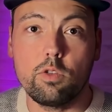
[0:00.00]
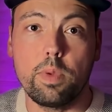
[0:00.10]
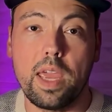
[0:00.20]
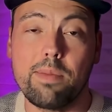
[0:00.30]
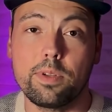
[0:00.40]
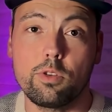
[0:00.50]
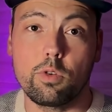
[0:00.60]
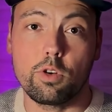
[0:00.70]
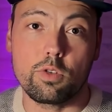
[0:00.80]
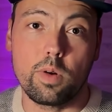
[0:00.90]
to be able to
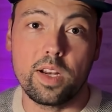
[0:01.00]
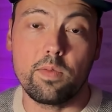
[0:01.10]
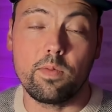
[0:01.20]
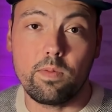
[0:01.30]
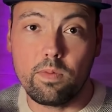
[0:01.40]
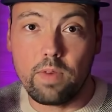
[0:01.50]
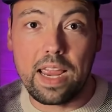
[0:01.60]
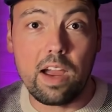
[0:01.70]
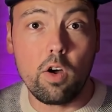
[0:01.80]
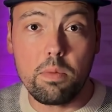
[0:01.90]
control it
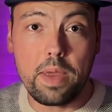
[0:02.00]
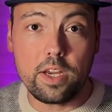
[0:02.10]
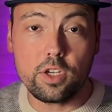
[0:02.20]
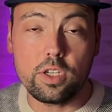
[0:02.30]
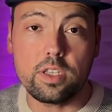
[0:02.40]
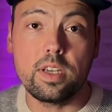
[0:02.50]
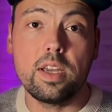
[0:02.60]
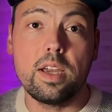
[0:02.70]
via automations,